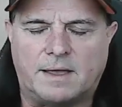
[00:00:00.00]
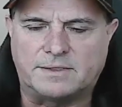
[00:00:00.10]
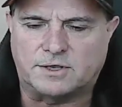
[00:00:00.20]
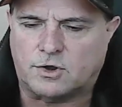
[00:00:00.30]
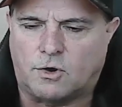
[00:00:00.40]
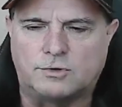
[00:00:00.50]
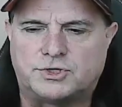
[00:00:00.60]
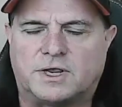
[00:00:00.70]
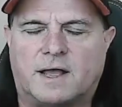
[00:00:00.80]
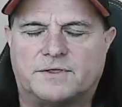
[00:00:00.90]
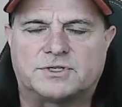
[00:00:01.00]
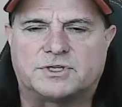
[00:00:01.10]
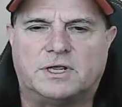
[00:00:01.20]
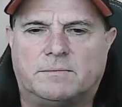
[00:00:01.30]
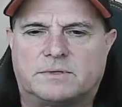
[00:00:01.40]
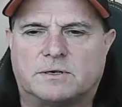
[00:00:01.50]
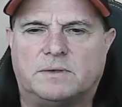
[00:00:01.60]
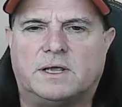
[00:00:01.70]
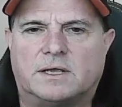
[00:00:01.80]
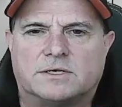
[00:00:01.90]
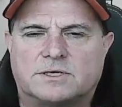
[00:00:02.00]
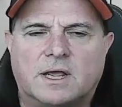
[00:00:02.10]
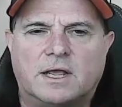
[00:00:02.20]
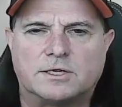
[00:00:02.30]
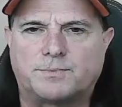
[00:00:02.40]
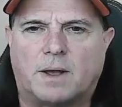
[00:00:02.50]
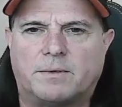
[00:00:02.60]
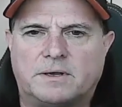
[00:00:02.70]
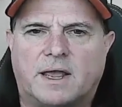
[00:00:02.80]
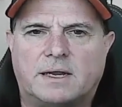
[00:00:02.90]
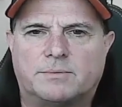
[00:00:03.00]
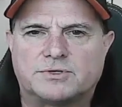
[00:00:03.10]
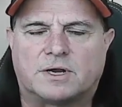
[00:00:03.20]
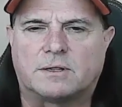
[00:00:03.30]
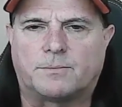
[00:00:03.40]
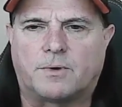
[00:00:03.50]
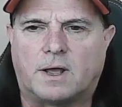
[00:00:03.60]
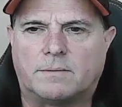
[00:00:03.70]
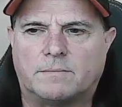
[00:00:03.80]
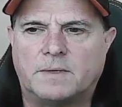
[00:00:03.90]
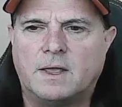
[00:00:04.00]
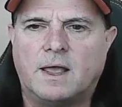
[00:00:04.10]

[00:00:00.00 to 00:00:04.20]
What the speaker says: the coaching on this team to me is probably 90% of the problem.